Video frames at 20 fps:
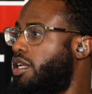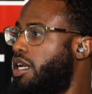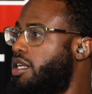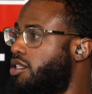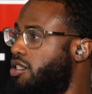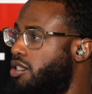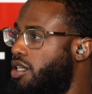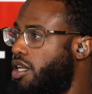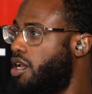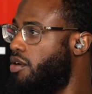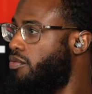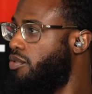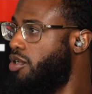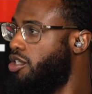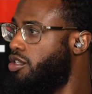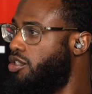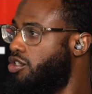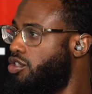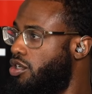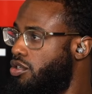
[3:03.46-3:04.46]
just had one of the
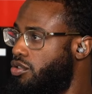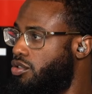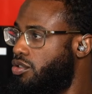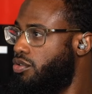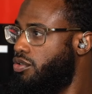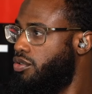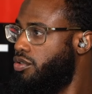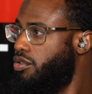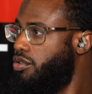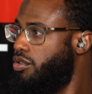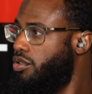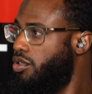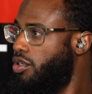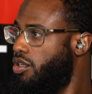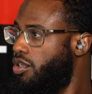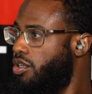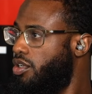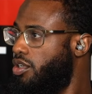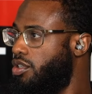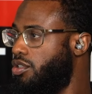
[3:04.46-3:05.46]
shirts on. Mm.
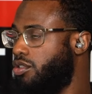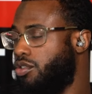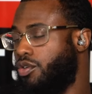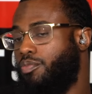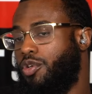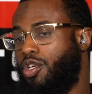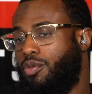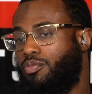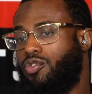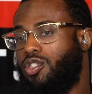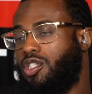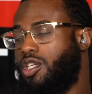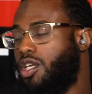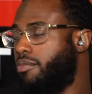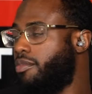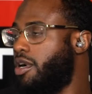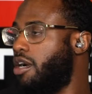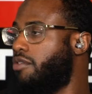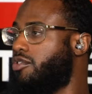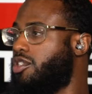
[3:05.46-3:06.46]
So people seen
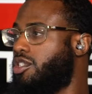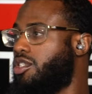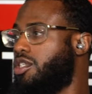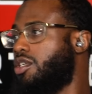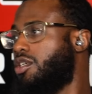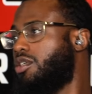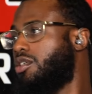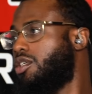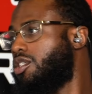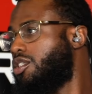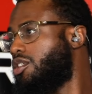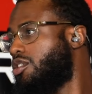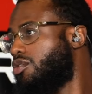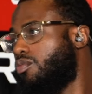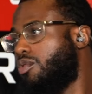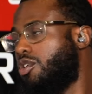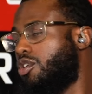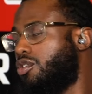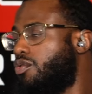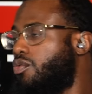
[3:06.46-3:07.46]
my physique and just
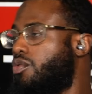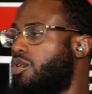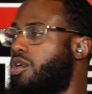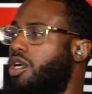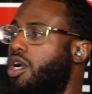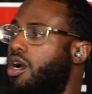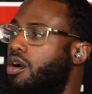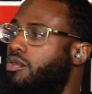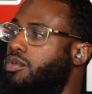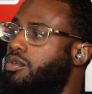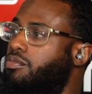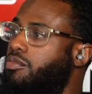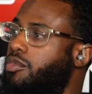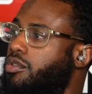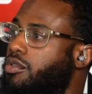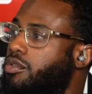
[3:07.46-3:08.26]
wanted to work out with me.